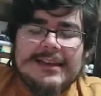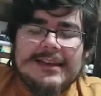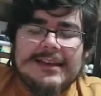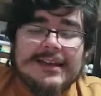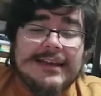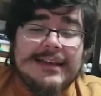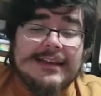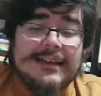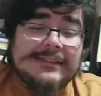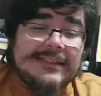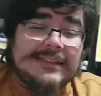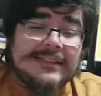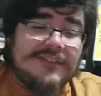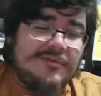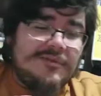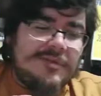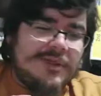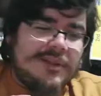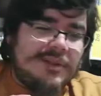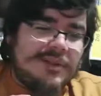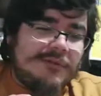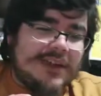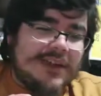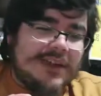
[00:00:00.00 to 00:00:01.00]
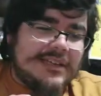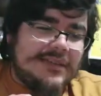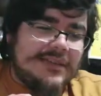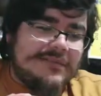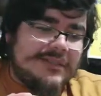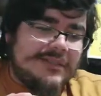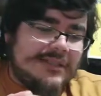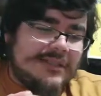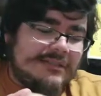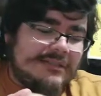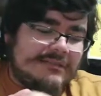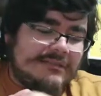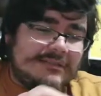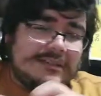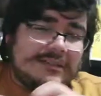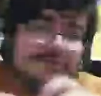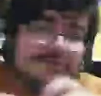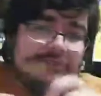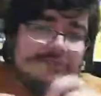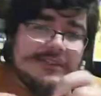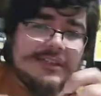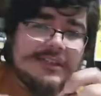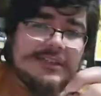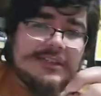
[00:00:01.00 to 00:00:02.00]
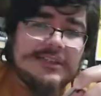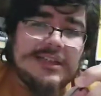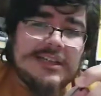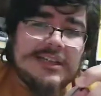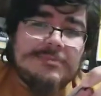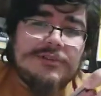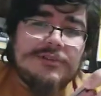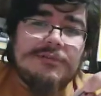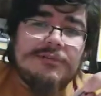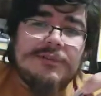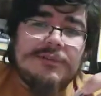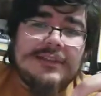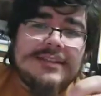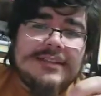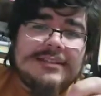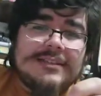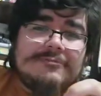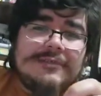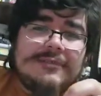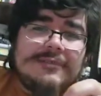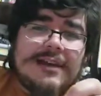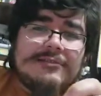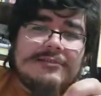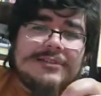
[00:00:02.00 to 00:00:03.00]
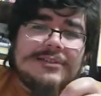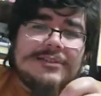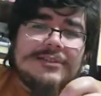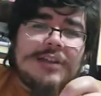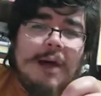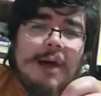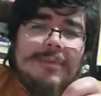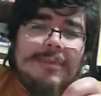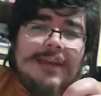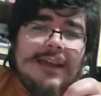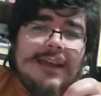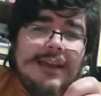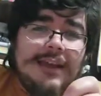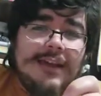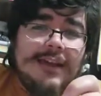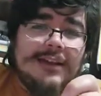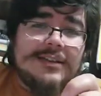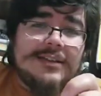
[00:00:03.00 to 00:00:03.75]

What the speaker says: It's giving me a directive and a reason to keep doing this without stopping.